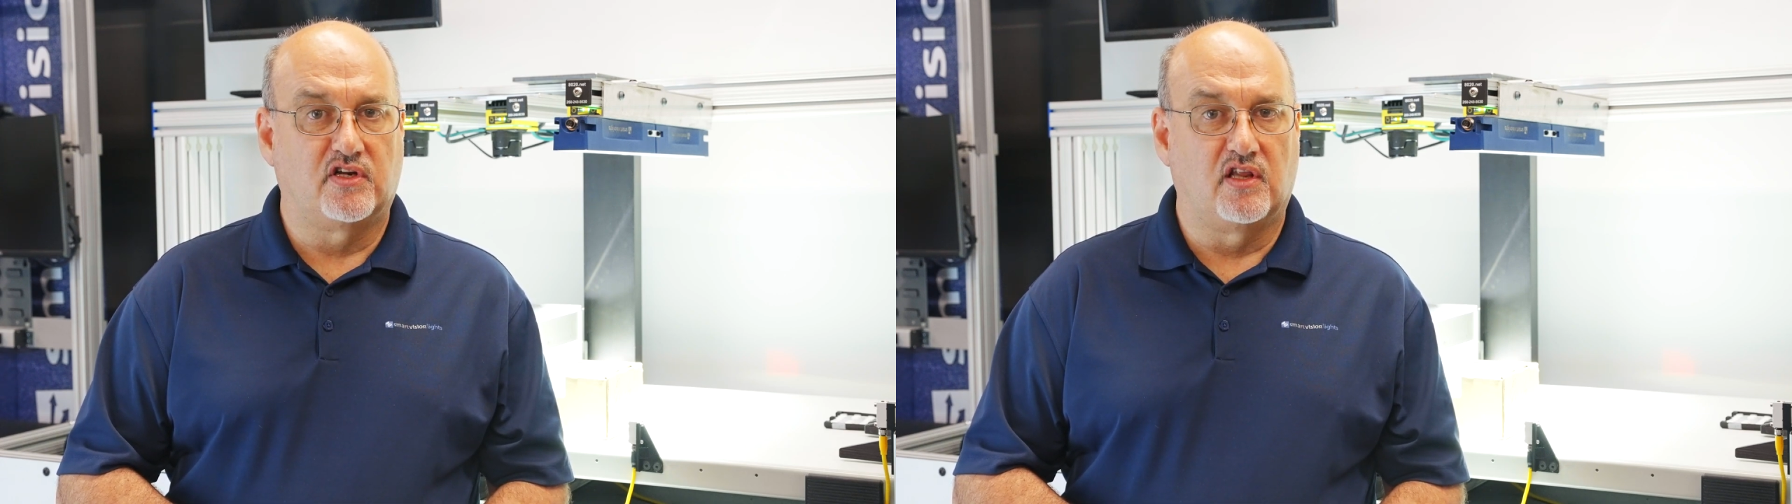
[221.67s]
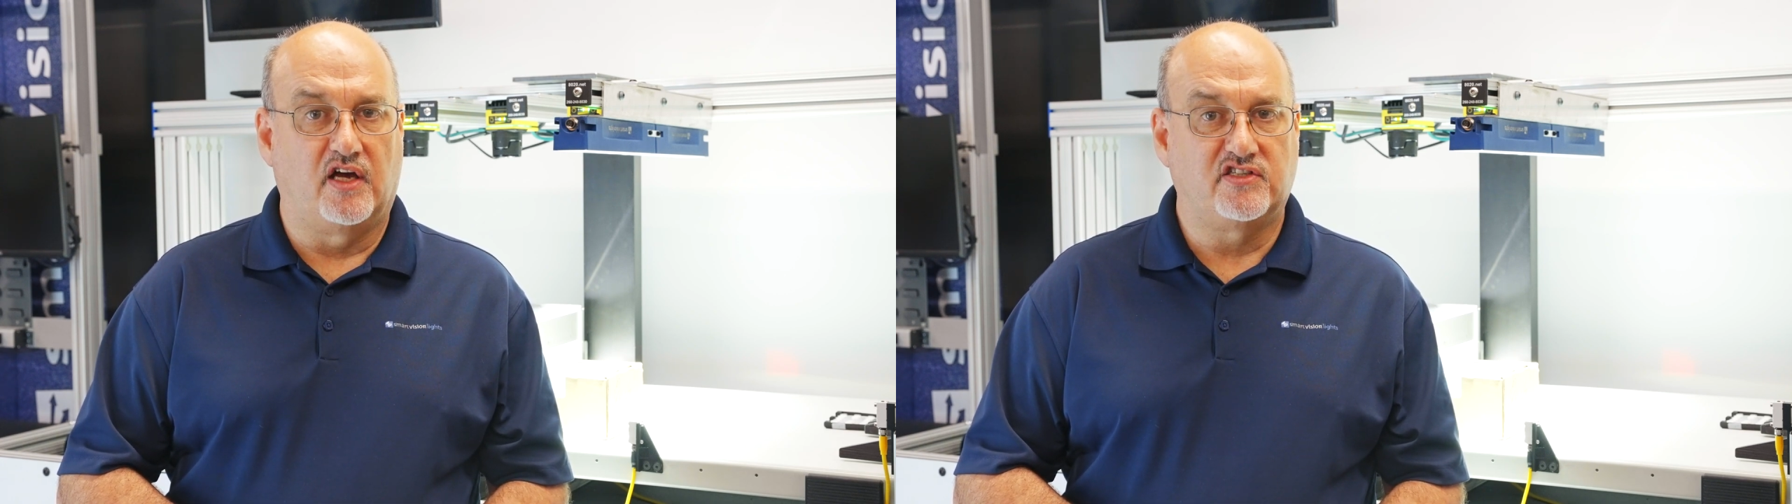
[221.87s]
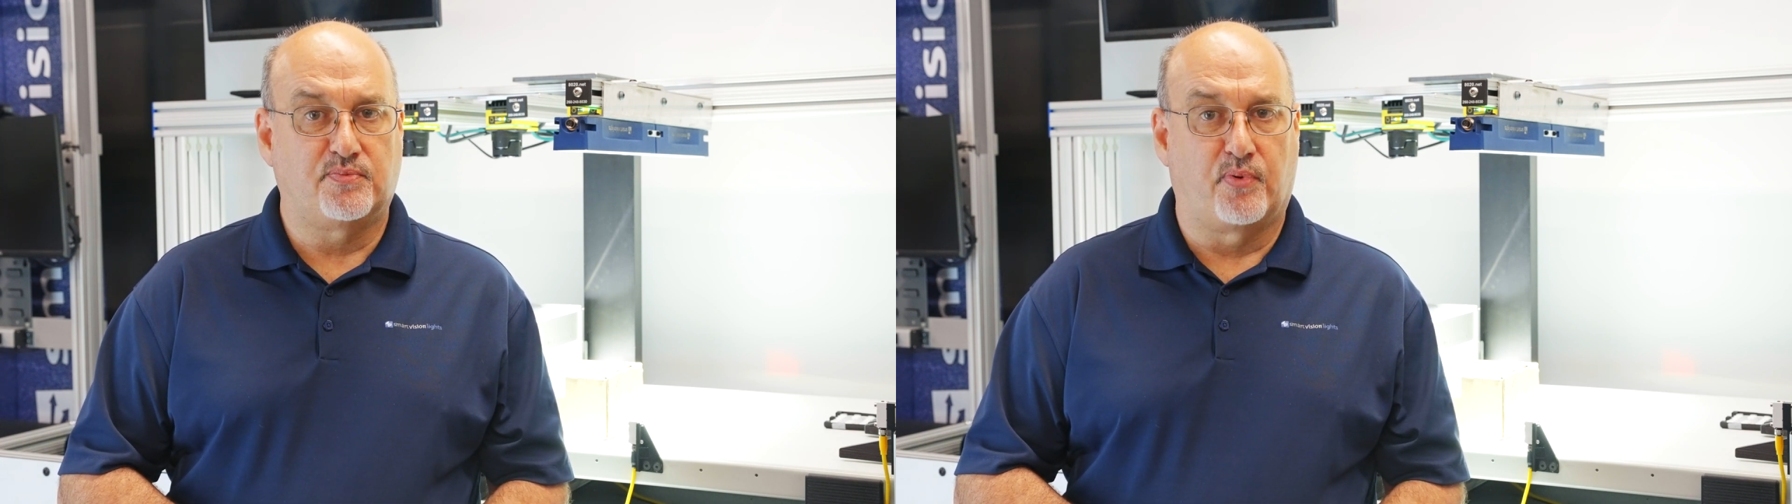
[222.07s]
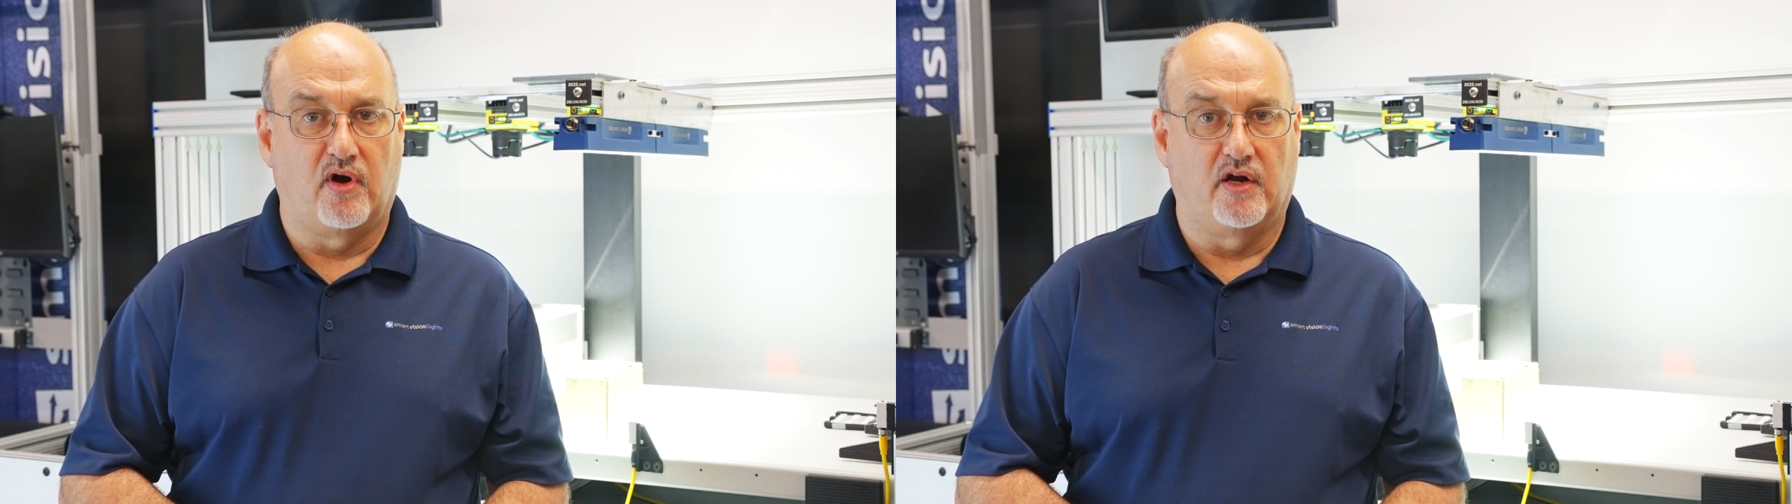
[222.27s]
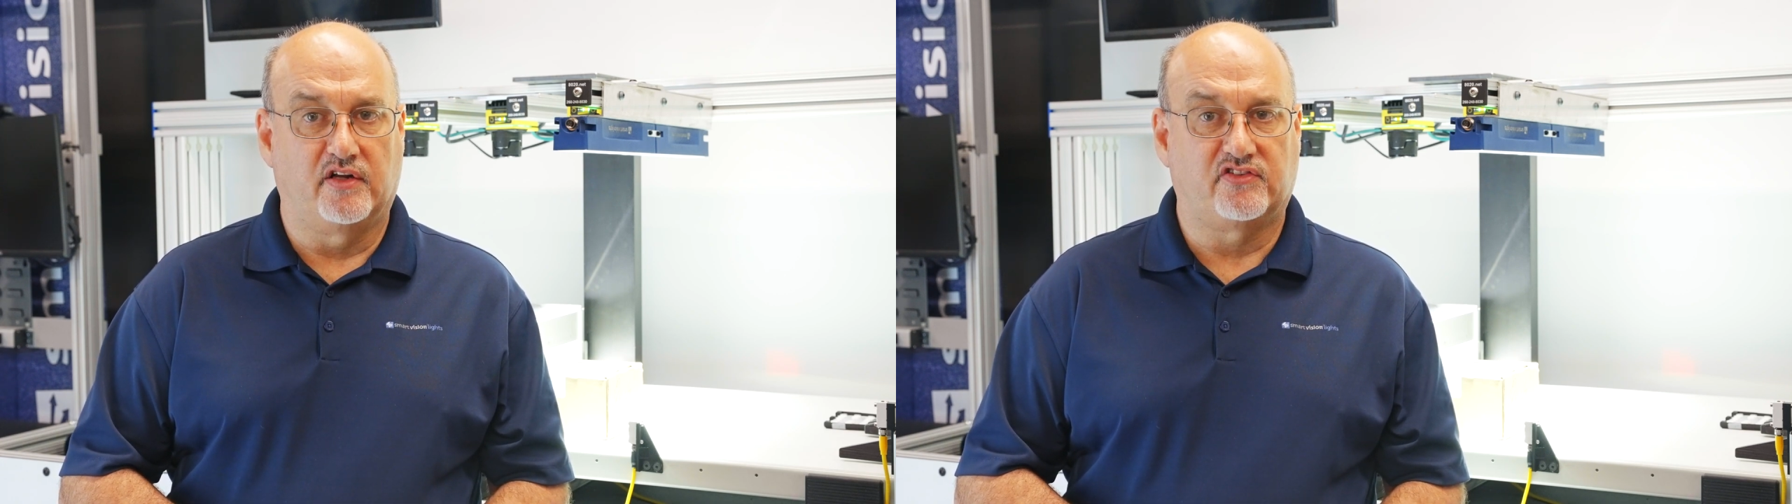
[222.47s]
Lights
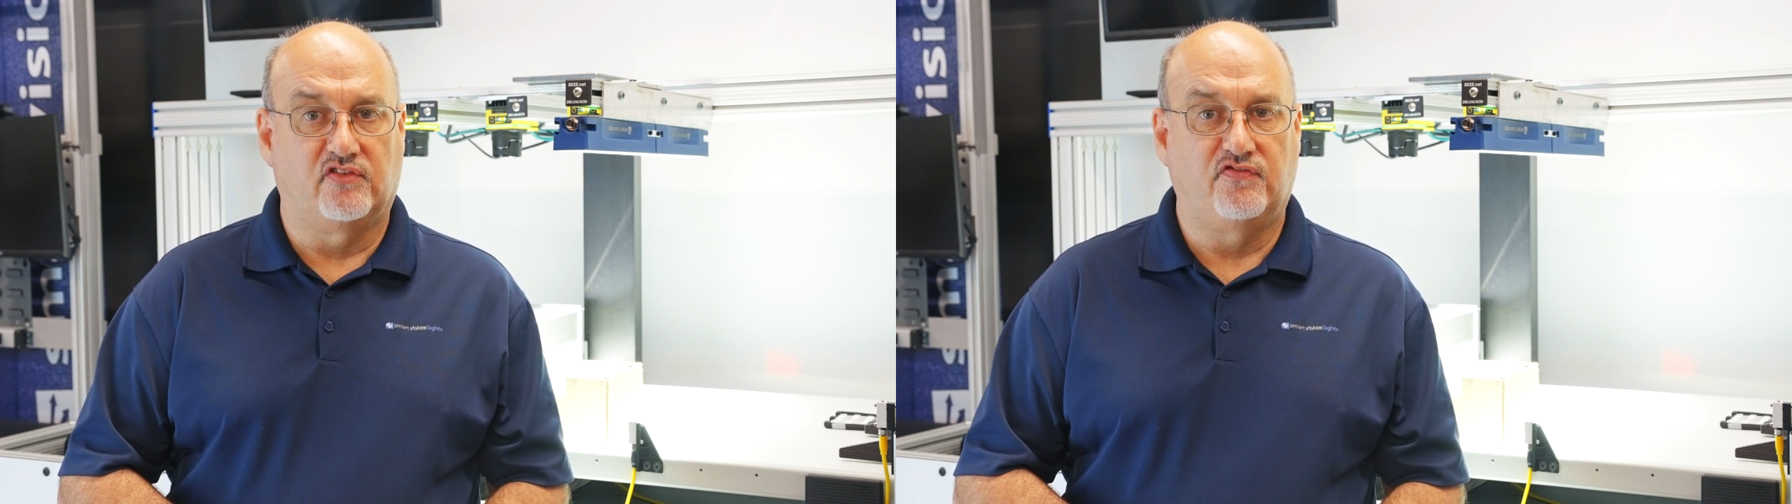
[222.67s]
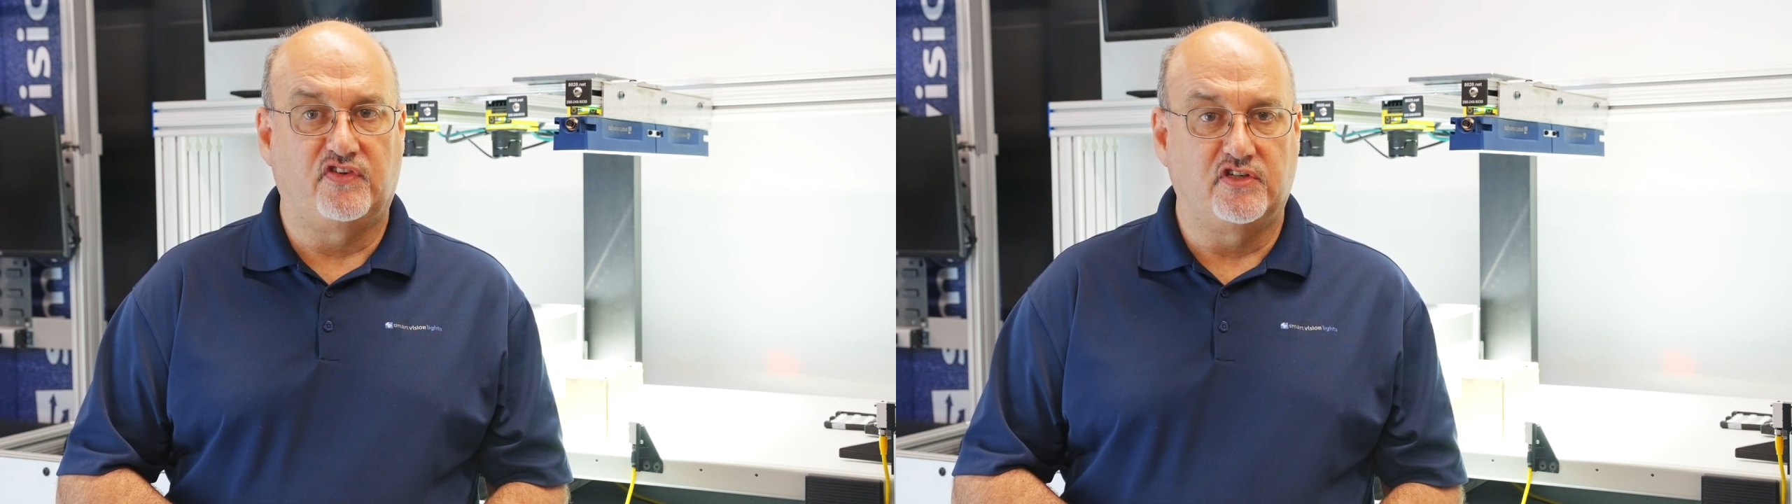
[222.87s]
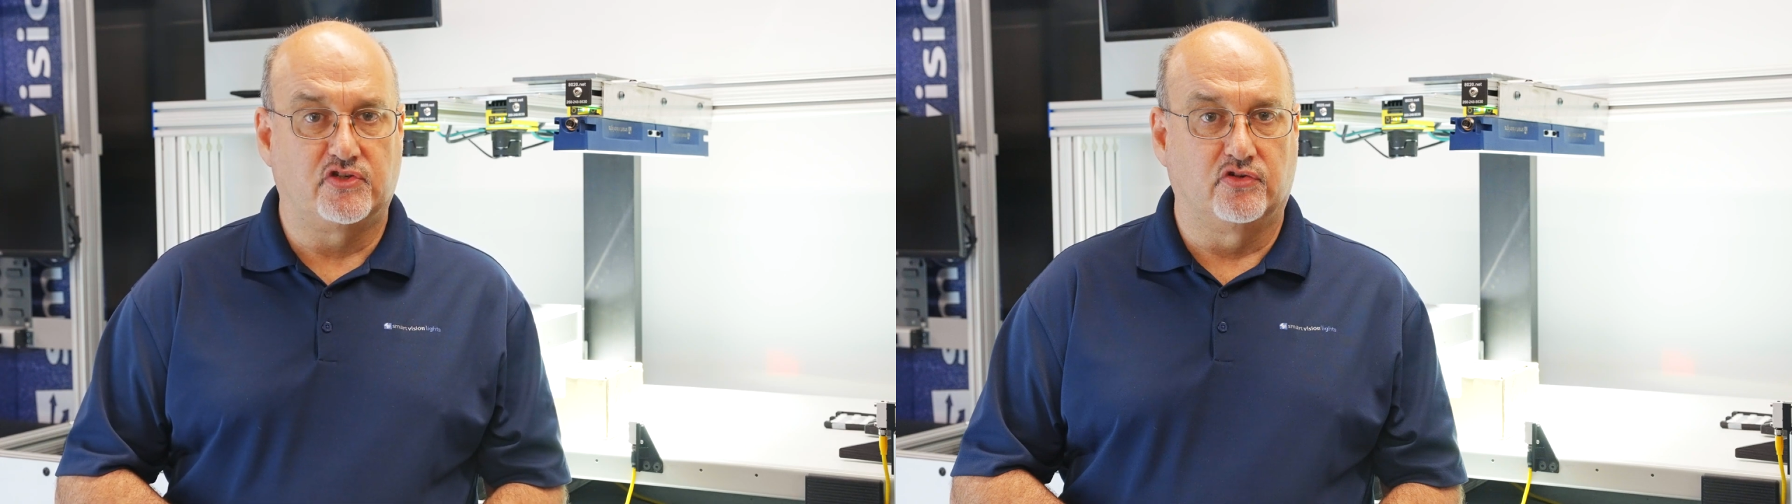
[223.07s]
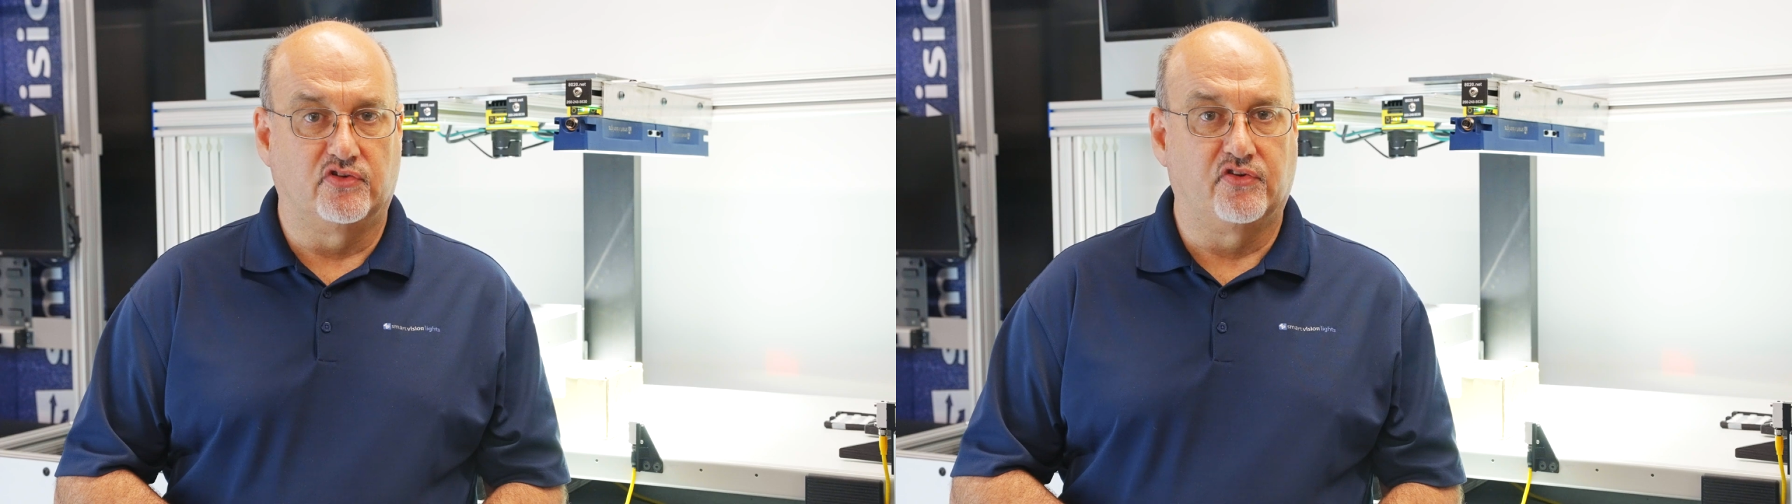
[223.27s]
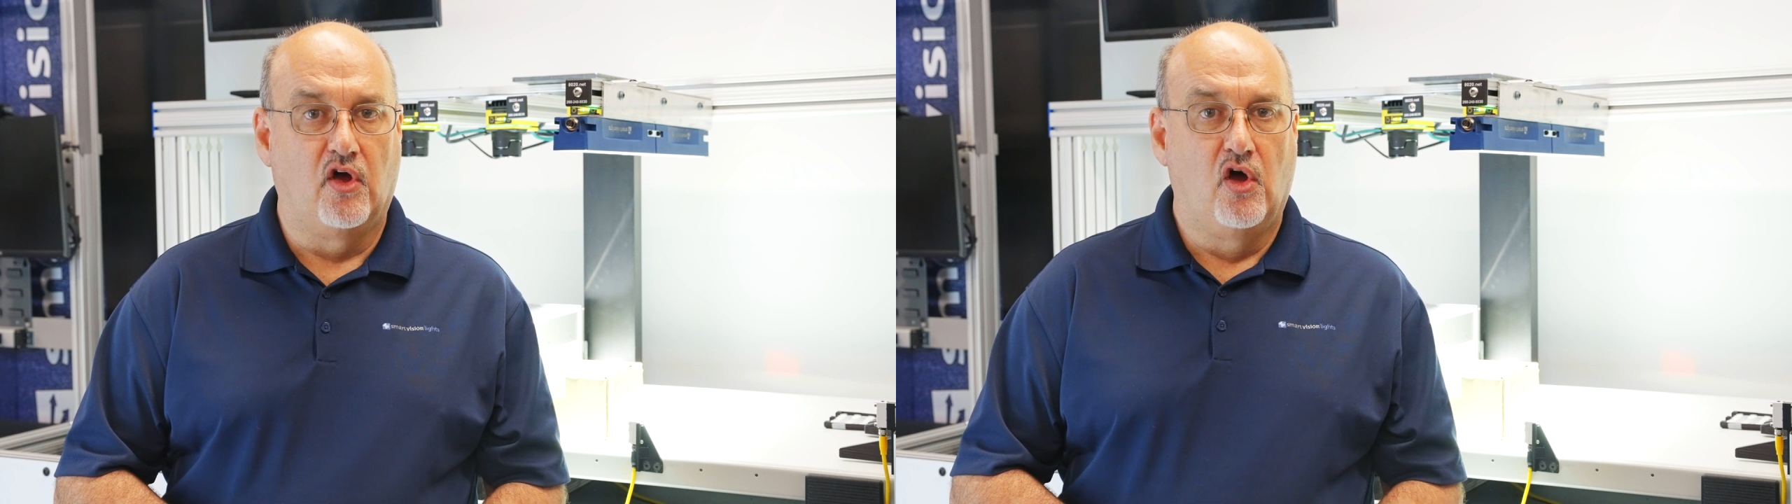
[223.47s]
products and features